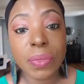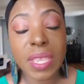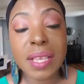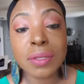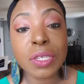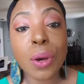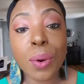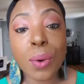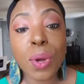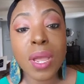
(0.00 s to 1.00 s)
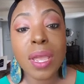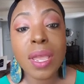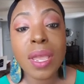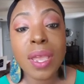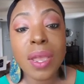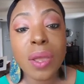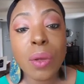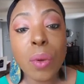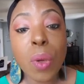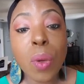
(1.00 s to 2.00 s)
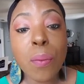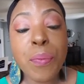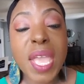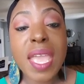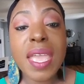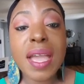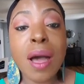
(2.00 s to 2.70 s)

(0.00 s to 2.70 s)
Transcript: And so being